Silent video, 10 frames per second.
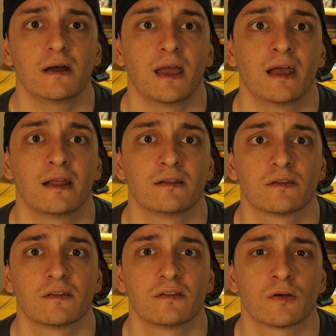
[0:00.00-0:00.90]

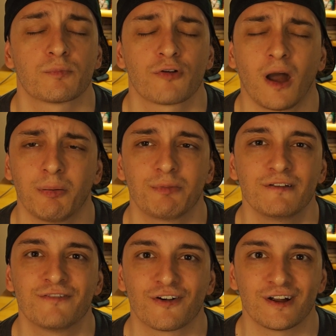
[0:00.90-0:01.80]
and they're probably
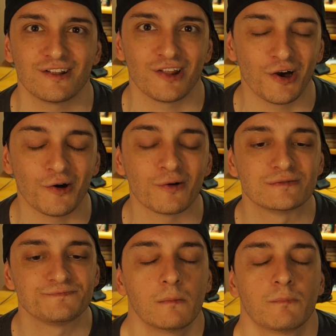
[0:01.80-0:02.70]
very low.
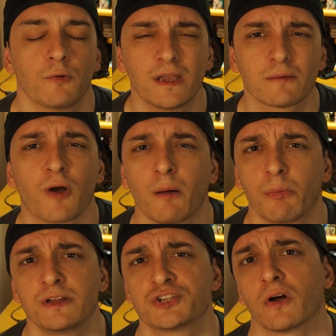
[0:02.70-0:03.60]
But we can
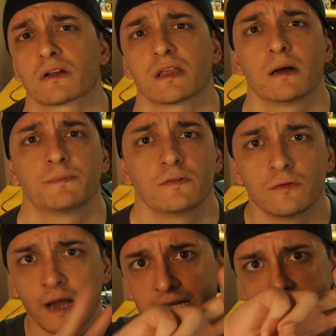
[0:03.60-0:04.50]
probably chalk that up to
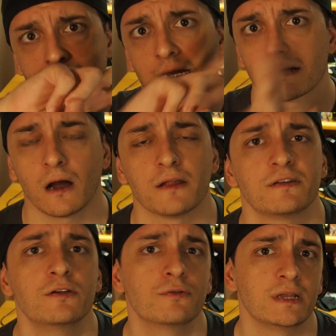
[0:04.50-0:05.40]
hashtag
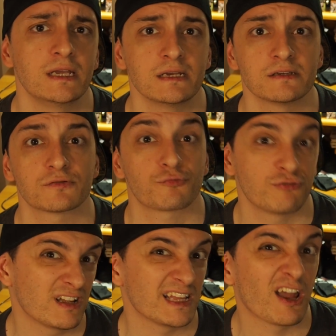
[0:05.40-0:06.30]
continuity is
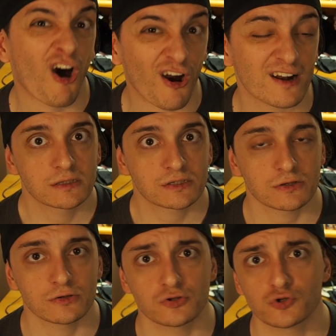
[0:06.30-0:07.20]
really hard.
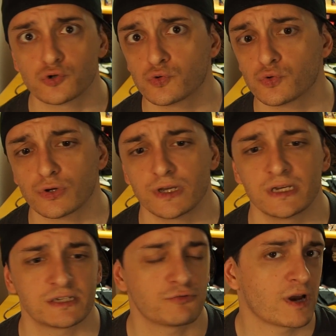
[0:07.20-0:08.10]
So,
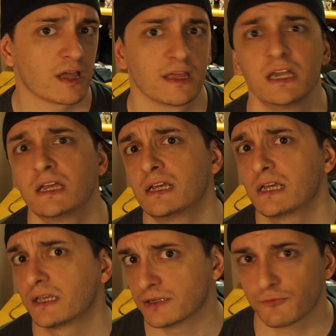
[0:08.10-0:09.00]
is it Rayleigh?
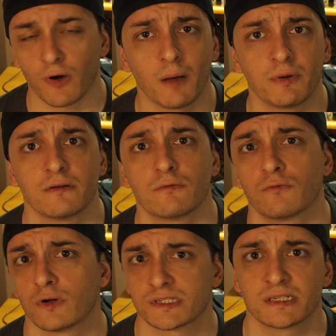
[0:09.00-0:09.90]
Is it Robin?
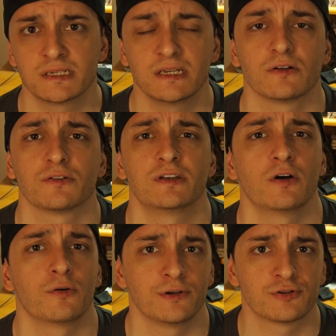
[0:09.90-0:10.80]
What's the deal? Did
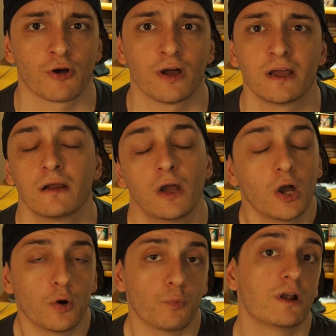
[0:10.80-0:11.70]
Oda draw it?
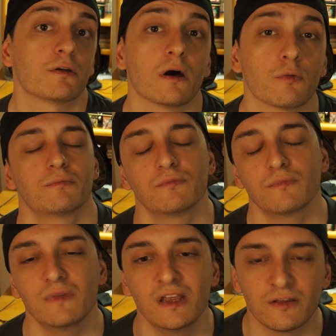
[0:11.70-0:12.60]
We don't know.
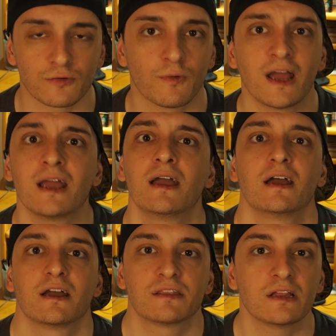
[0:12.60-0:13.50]
Either way,
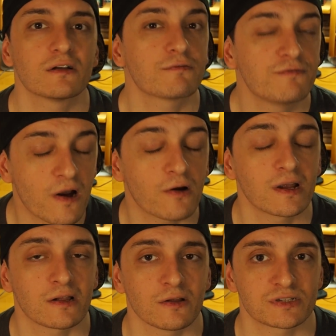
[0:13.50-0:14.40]
they look very
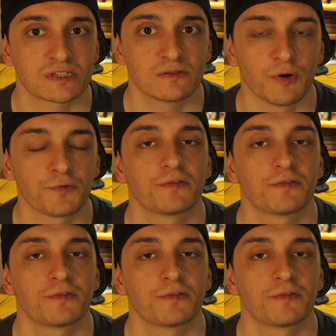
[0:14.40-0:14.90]
close to both